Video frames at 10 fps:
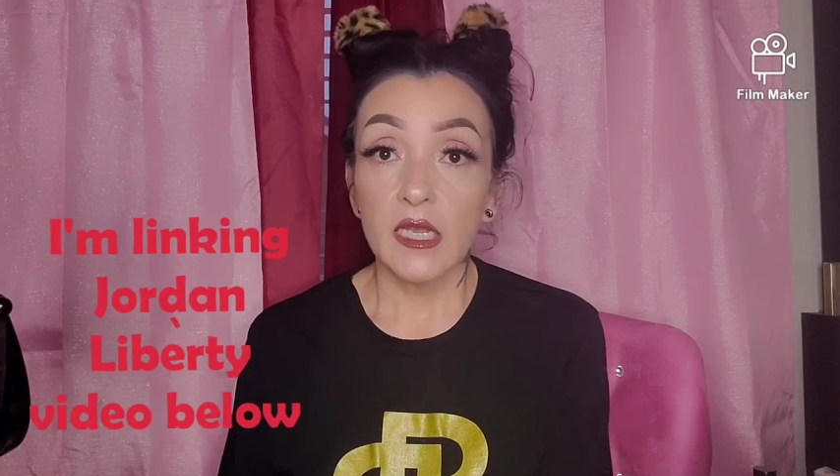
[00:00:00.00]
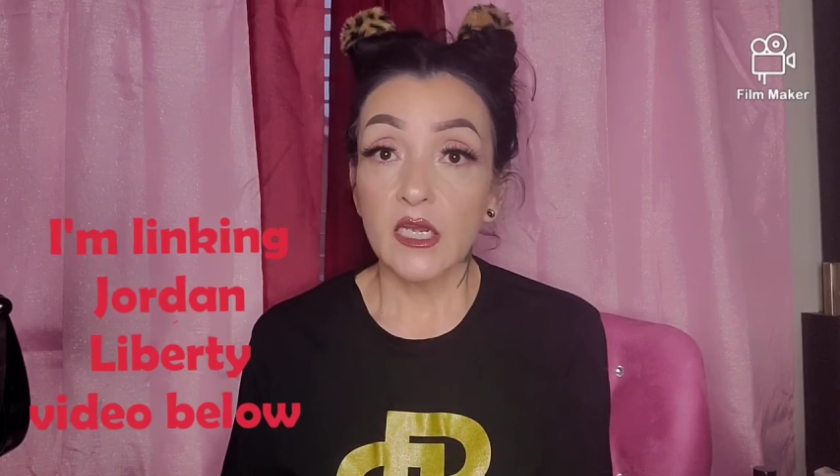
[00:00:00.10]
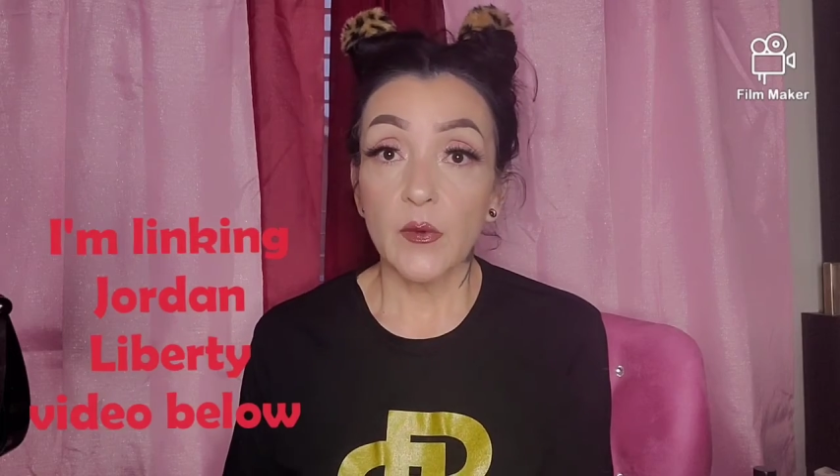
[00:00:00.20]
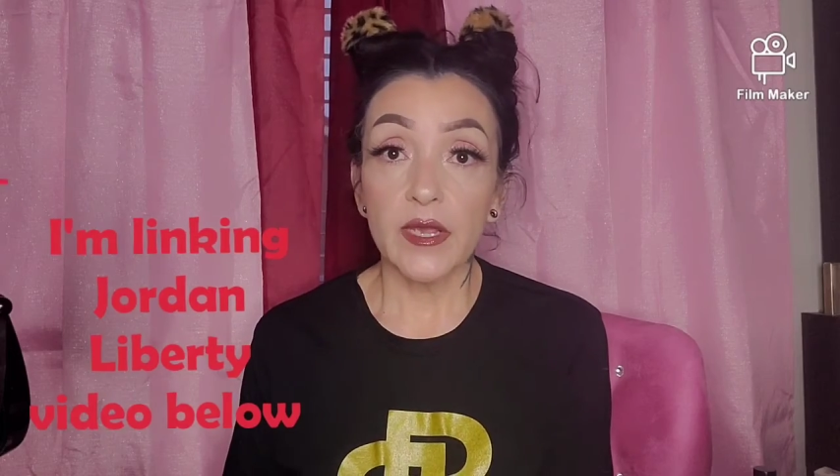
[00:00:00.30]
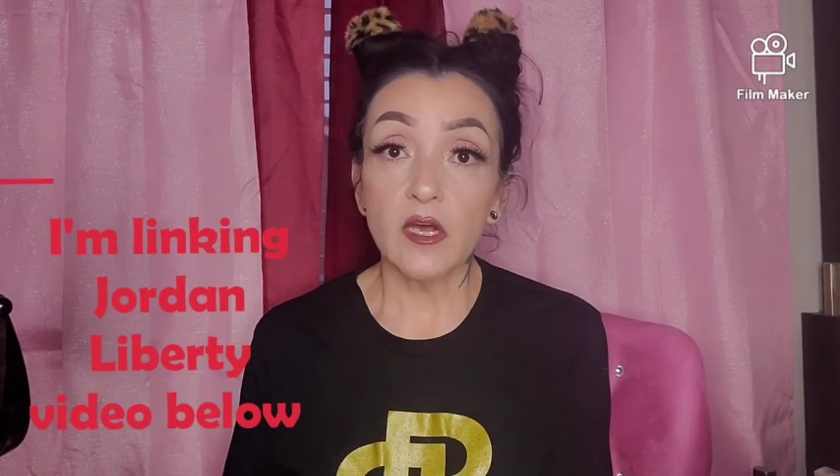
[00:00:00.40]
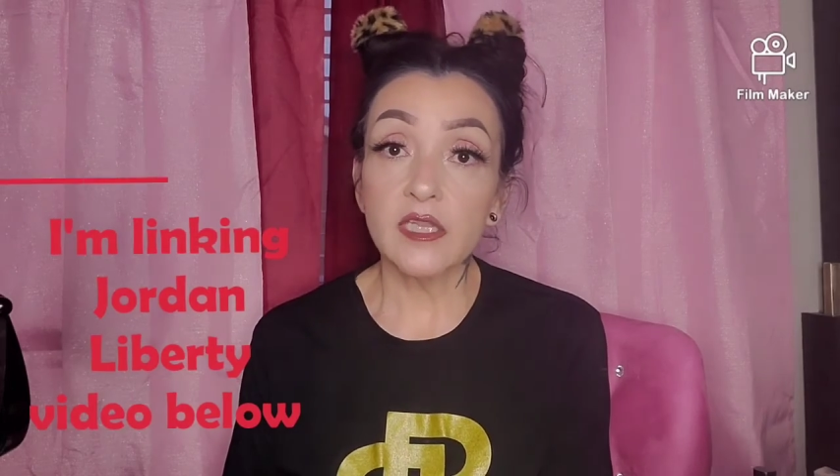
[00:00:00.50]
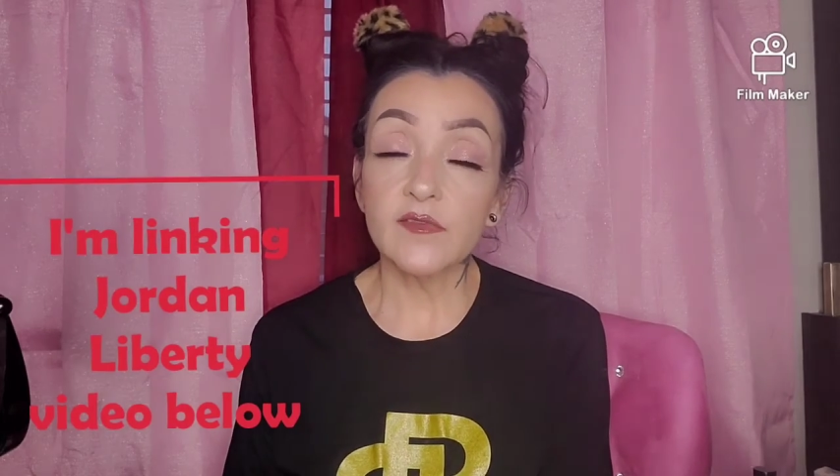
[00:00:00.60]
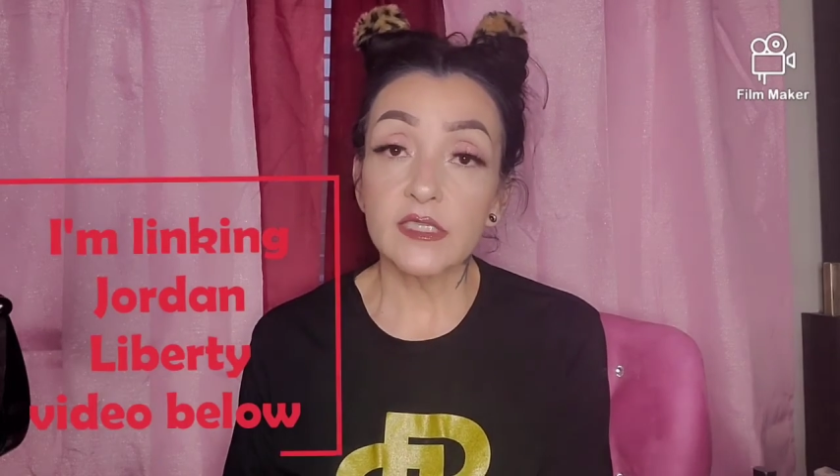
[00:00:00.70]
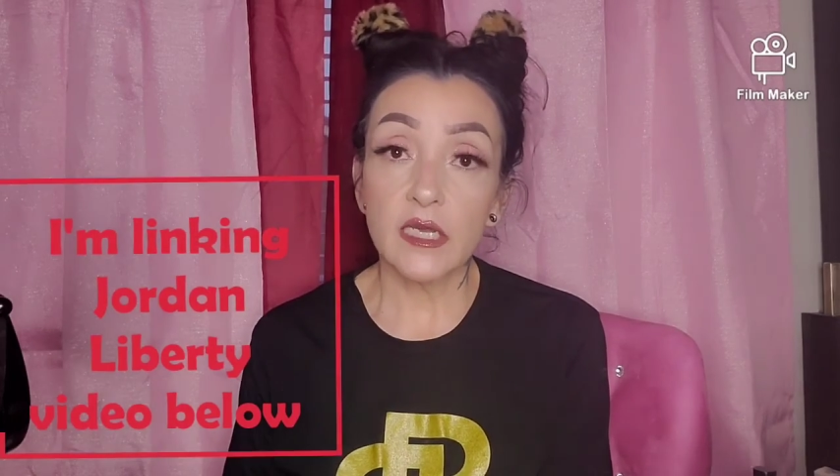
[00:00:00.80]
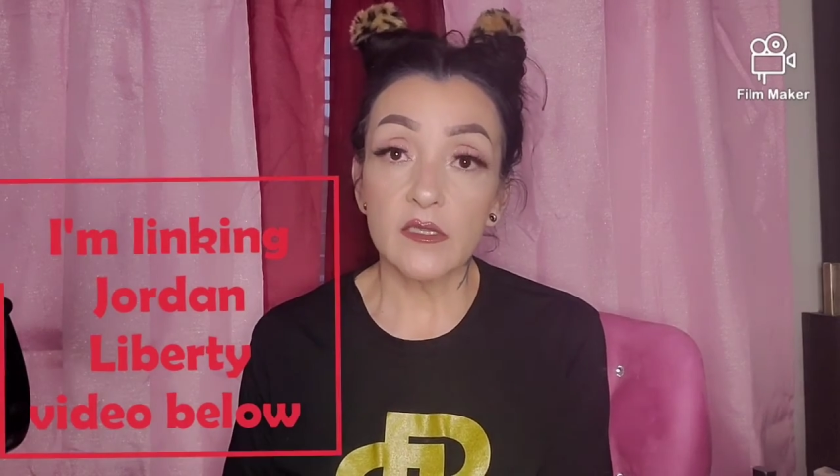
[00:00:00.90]
Anyway, I'll
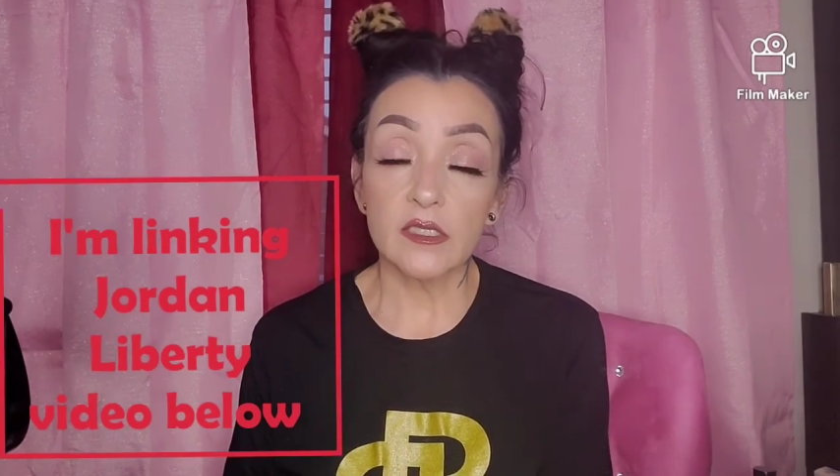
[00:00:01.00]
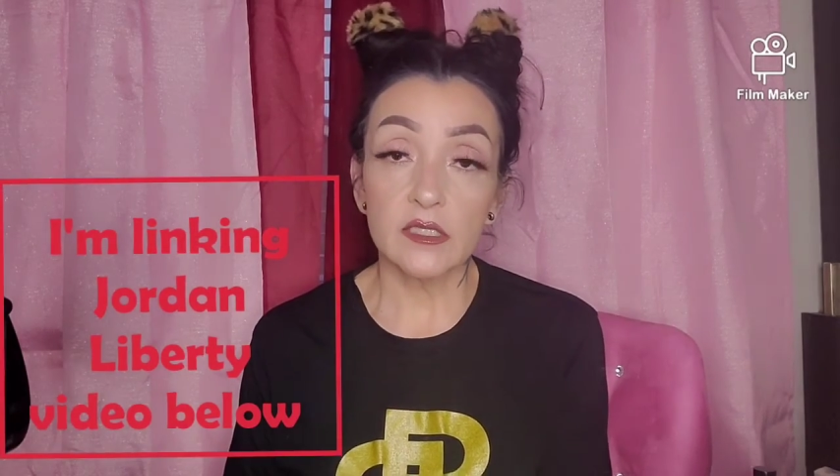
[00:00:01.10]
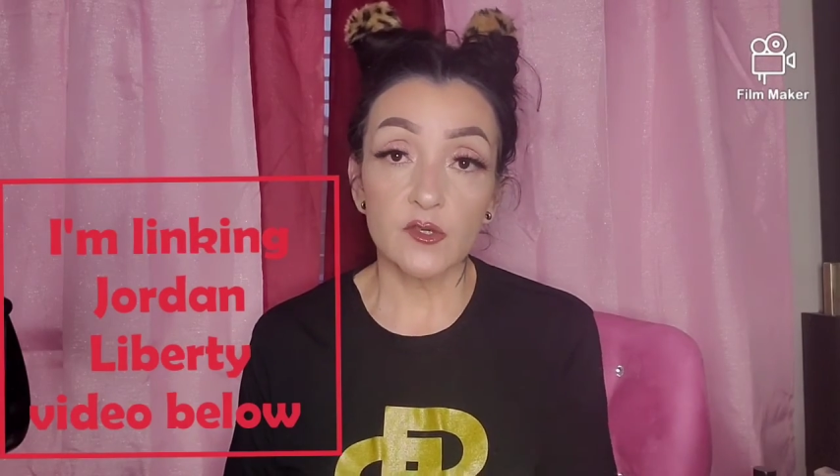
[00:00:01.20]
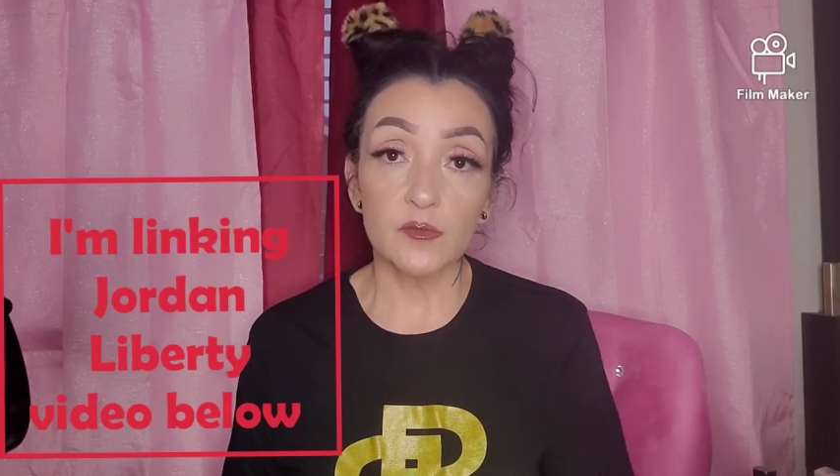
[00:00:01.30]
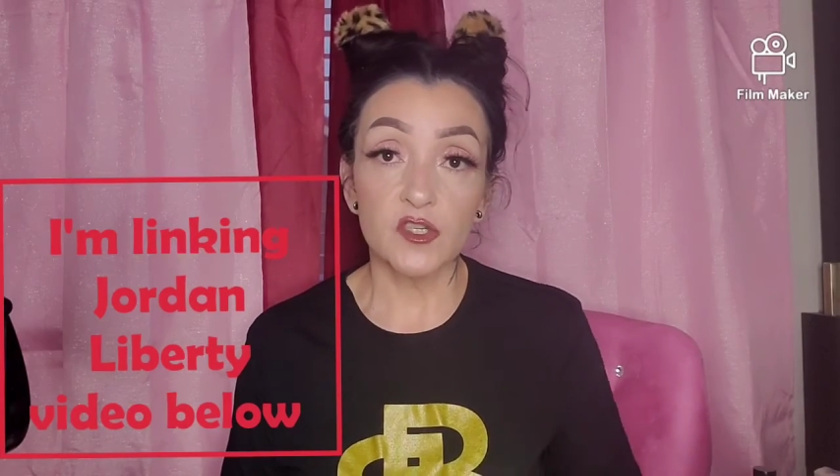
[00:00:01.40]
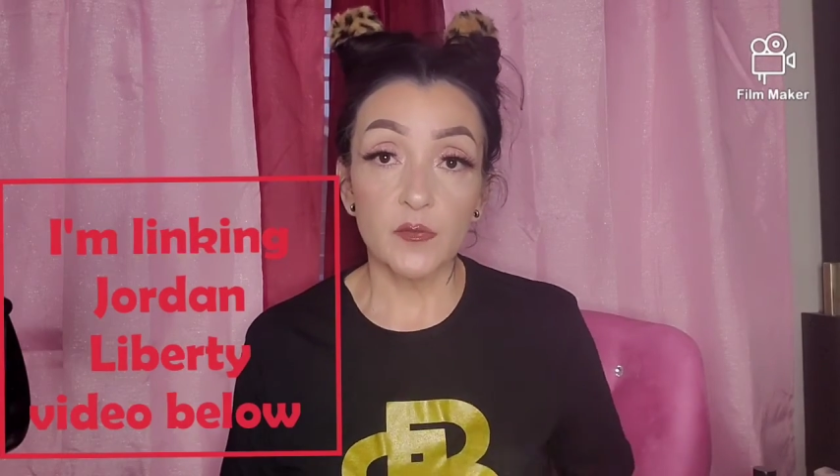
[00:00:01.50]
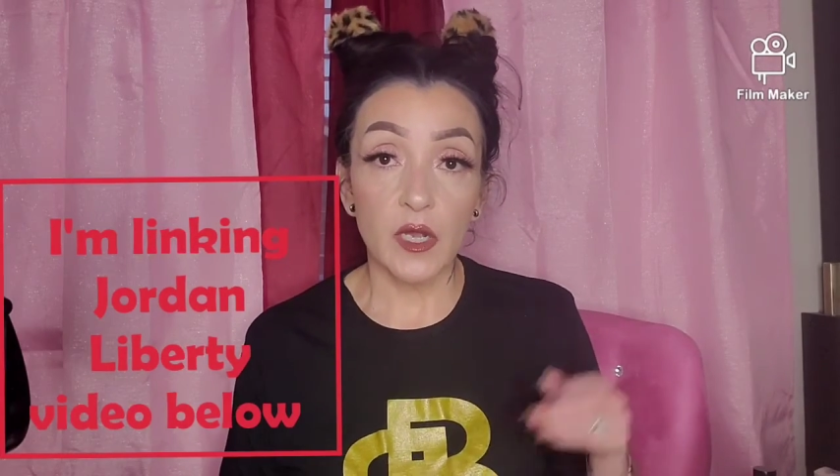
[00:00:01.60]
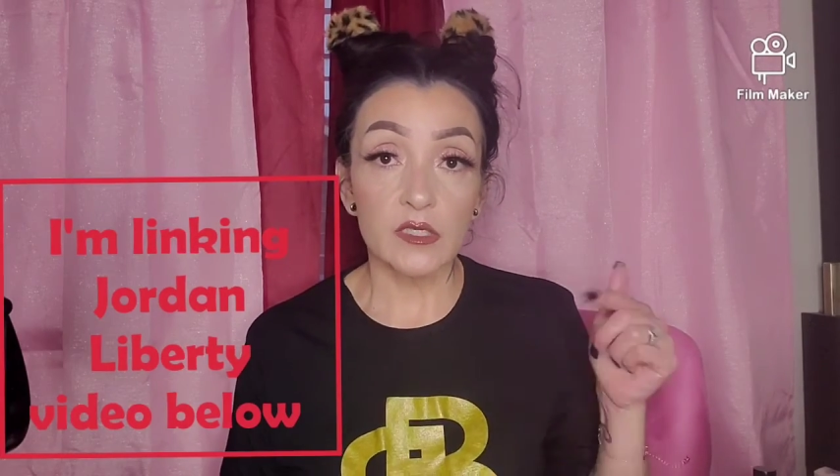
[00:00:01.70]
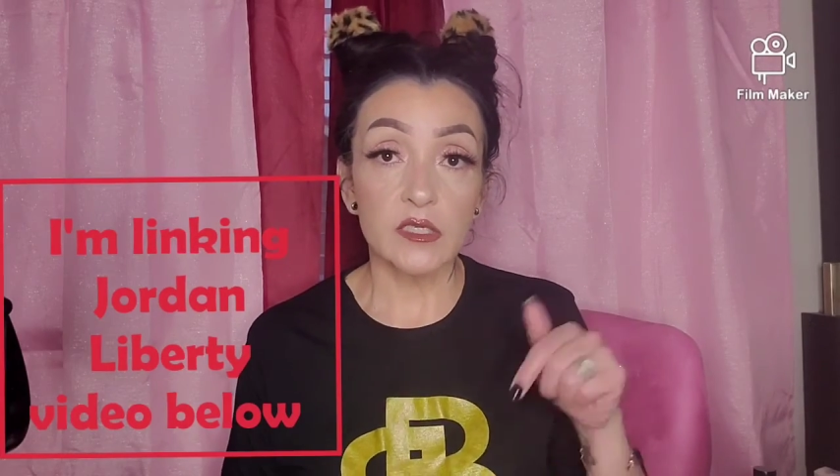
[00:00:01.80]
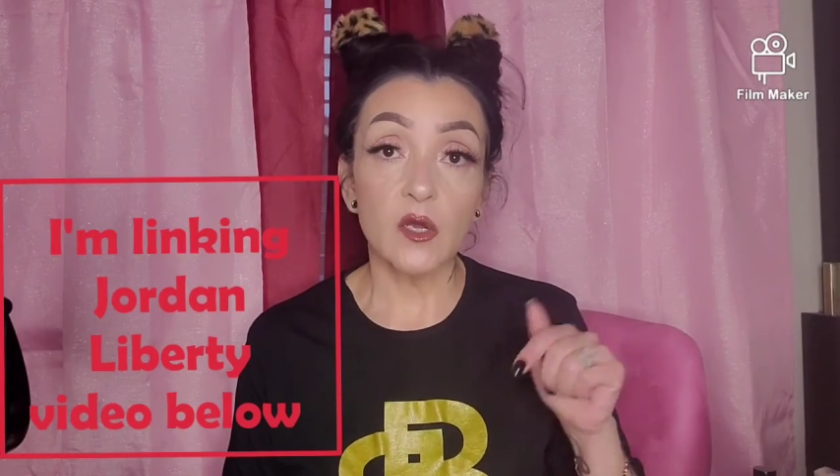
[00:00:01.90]
leave it down in the description box.